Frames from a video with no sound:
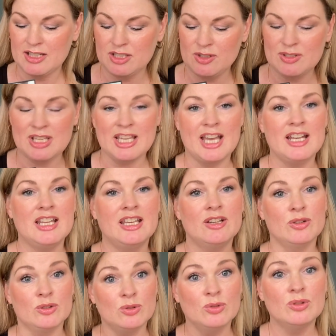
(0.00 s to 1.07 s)
using any
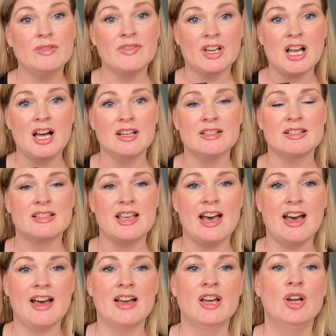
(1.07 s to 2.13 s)
and all of the colours there